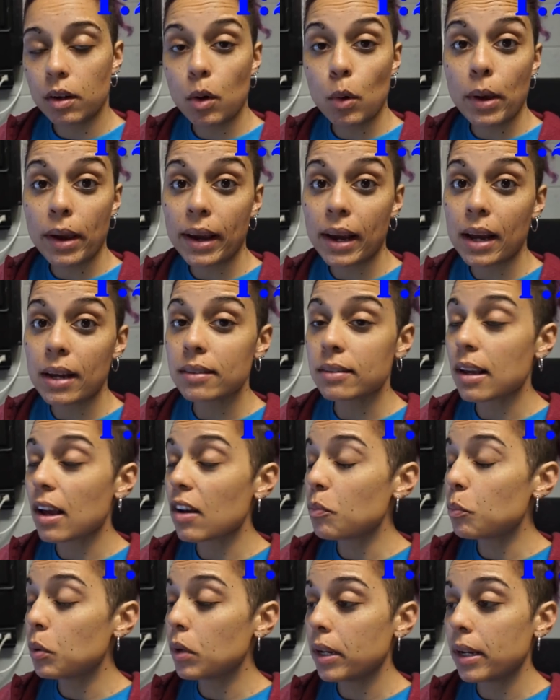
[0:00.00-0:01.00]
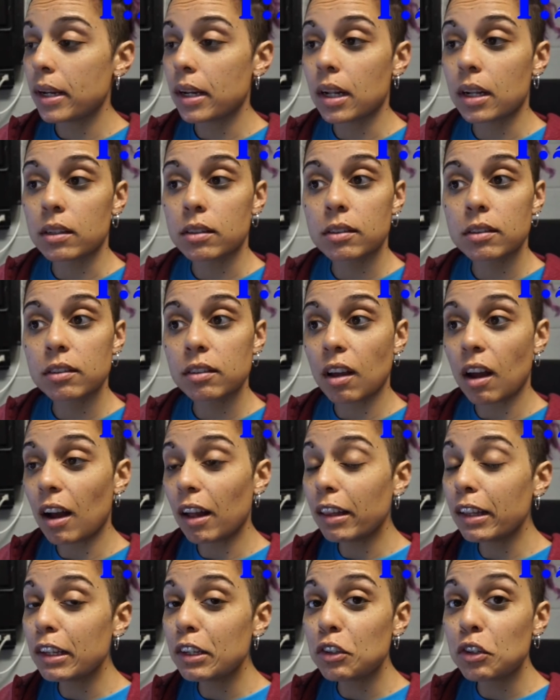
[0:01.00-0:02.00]
Okay guys, I've put in a
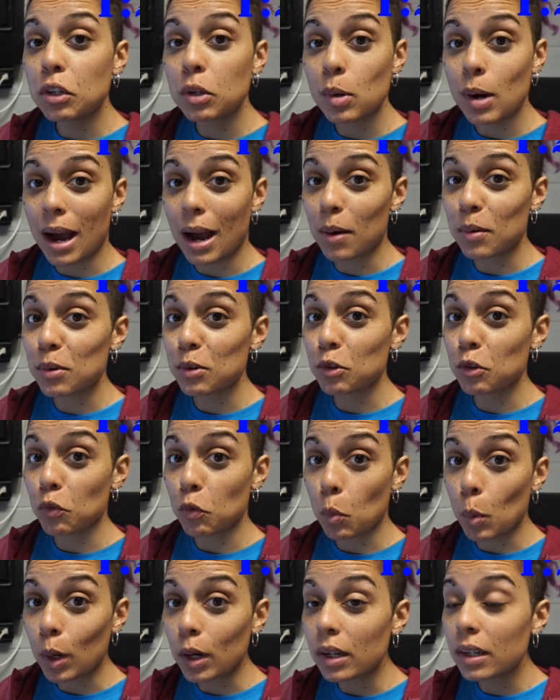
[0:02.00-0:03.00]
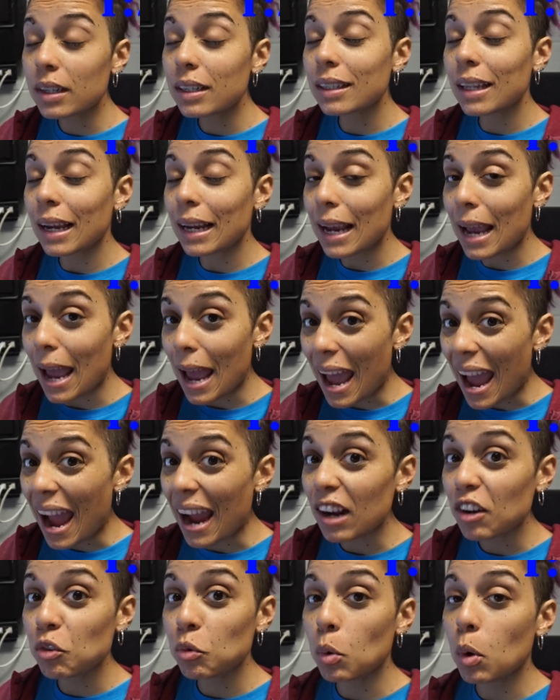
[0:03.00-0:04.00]
solid two hours of work, like
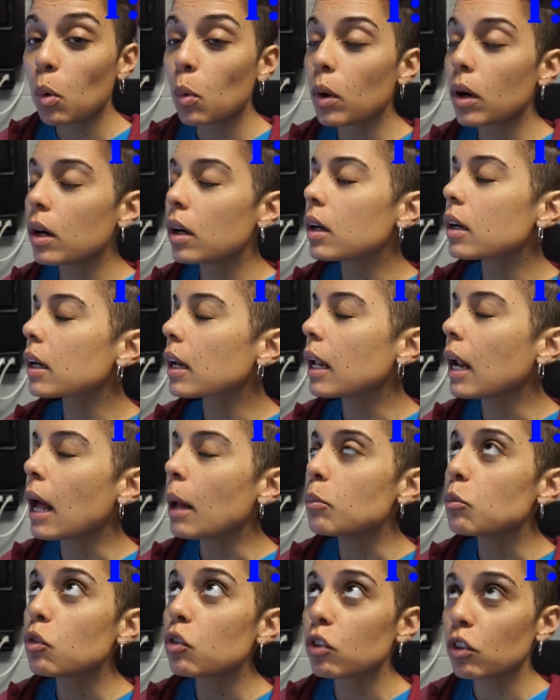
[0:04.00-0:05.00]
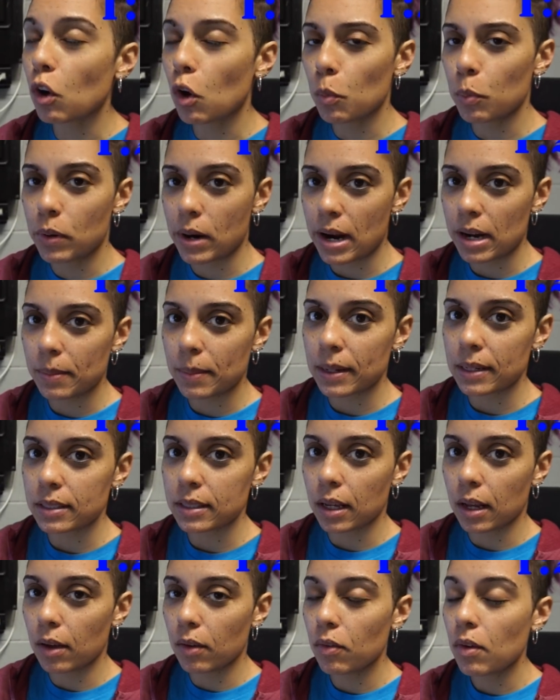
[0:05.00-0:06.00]
actual work, and I'm so proud of
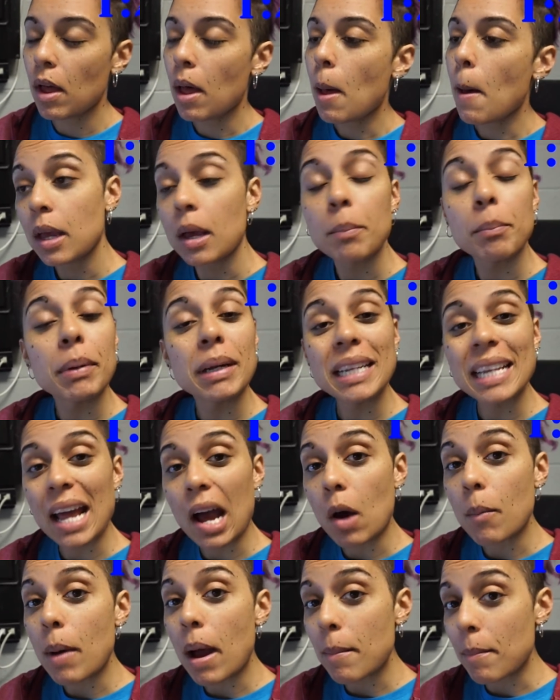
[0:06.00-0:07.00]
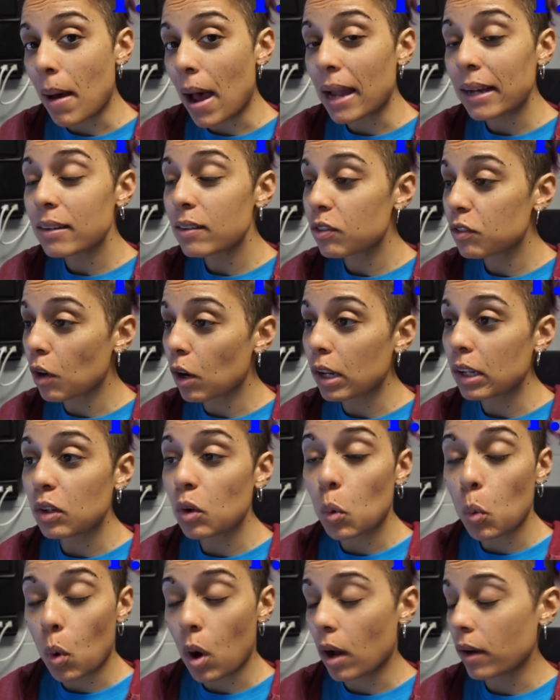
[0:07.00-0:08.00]
myself. But now my mind is starting
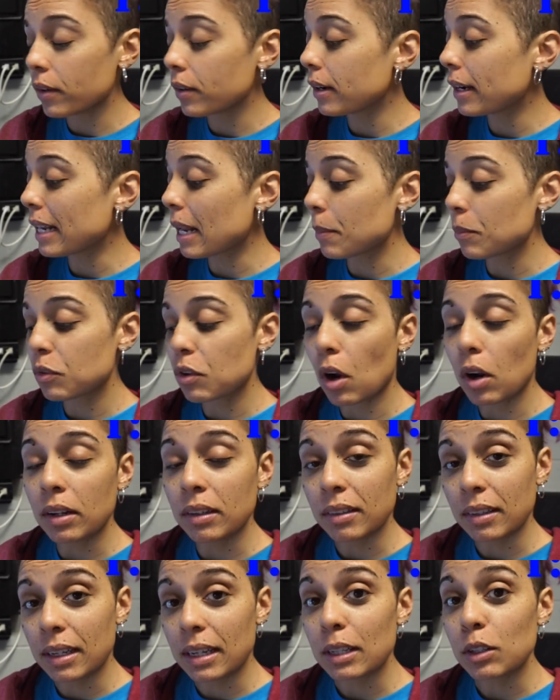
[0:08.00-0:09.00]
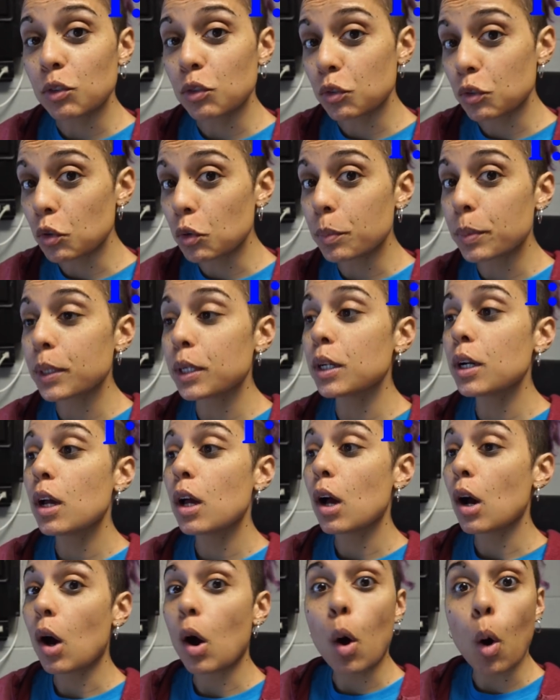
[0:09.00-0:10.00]
to wander and I'm starting to get super
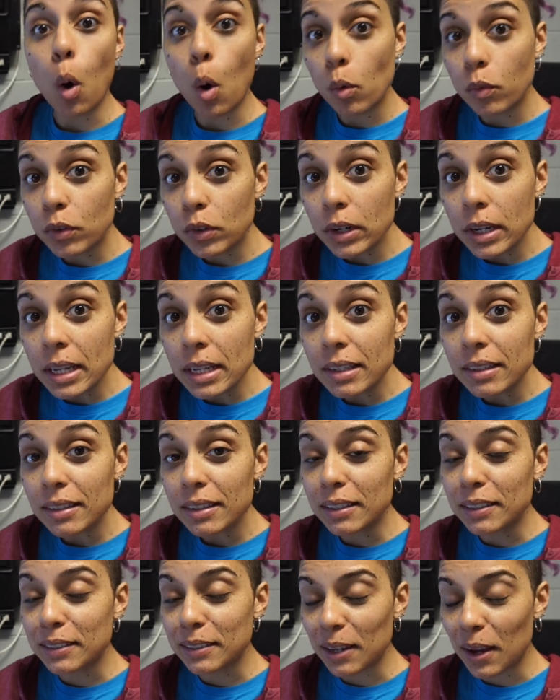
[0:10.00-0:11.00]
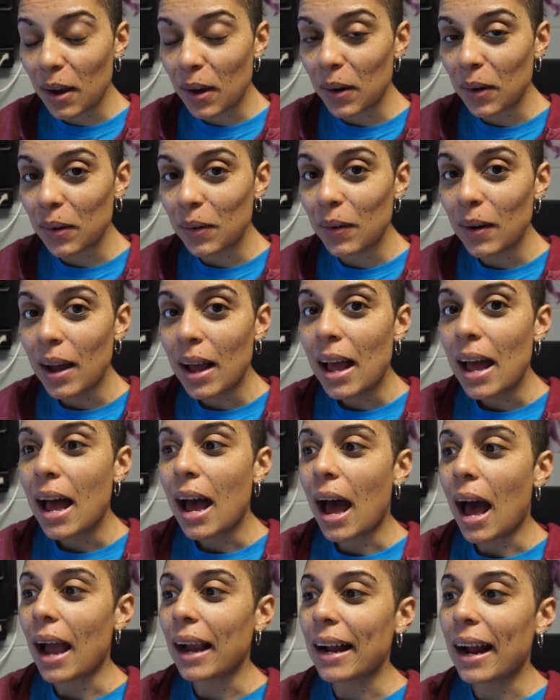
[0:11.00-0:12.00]
over it. So
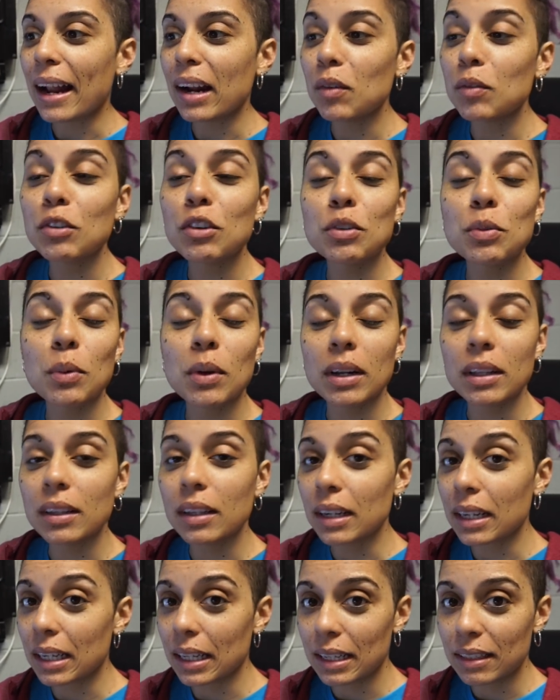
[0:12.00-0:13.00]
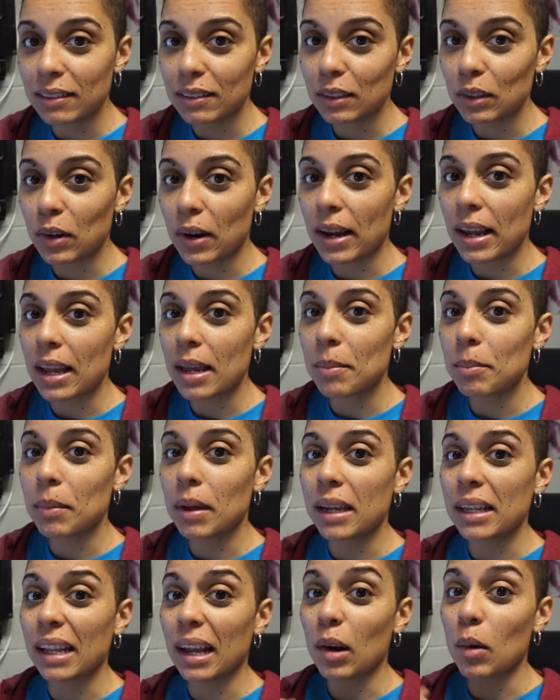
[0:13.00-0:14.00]
I kind of just want to look at Instagram
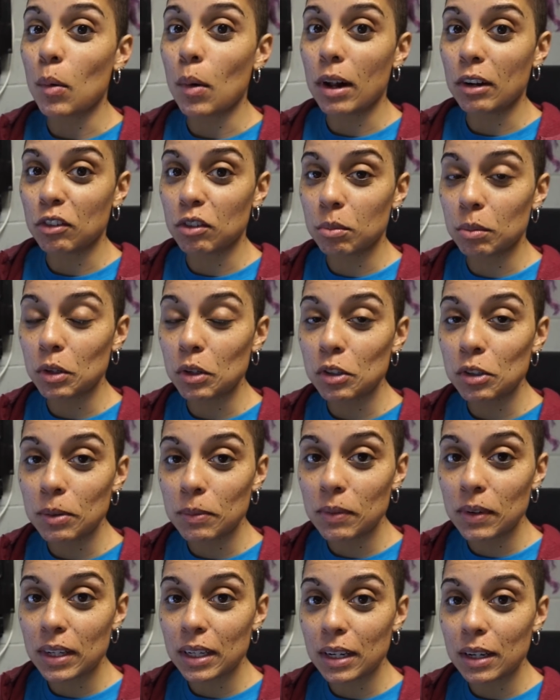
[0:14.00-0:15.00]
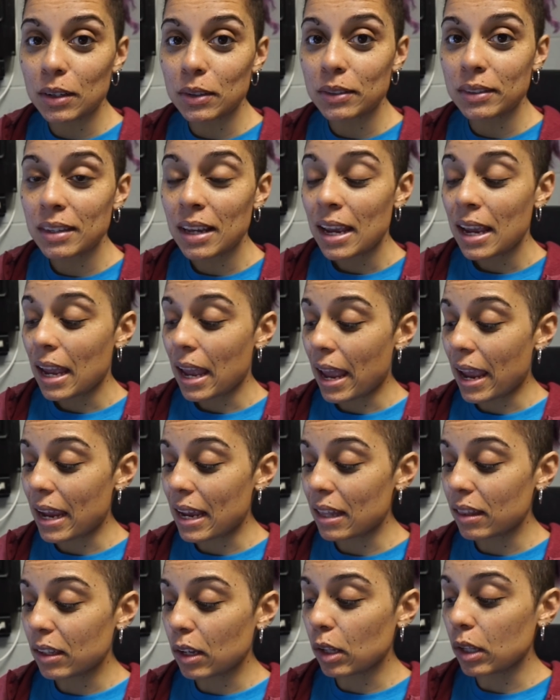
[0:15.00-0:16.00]
and like watch some YouTube videos.
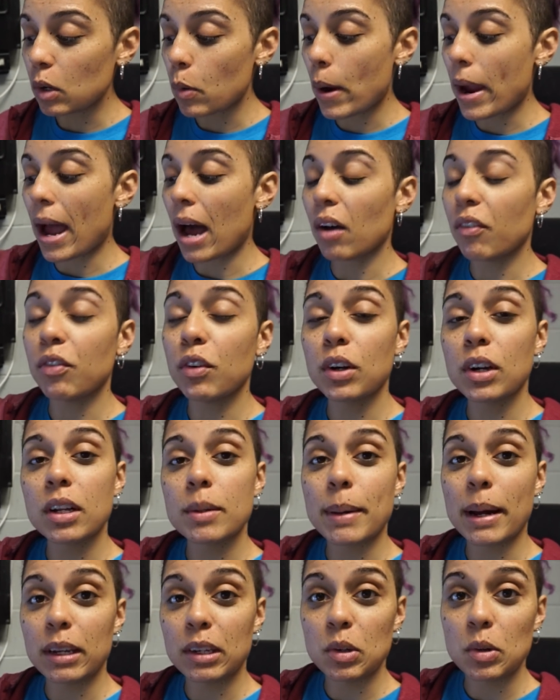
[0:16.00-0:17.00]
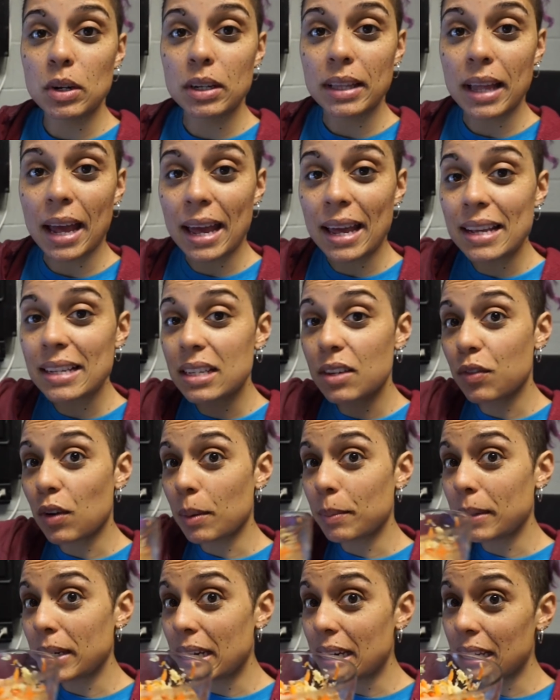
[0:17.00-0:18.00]
And the only way I'll feel good about doing that is if
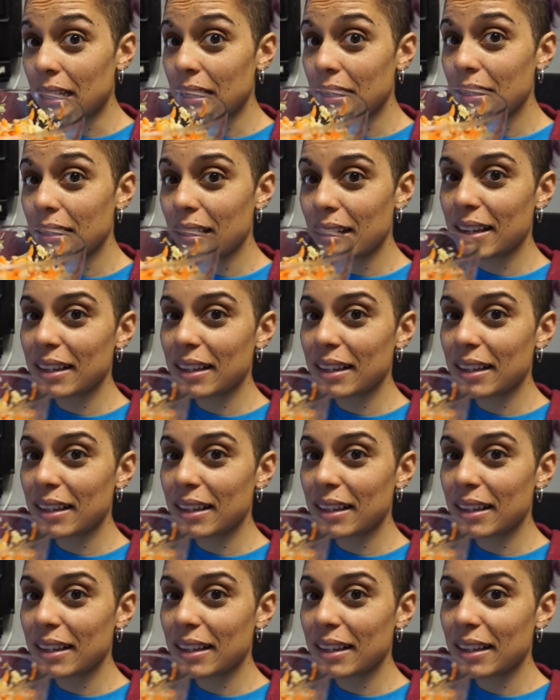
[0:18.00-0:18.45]
I'm eating.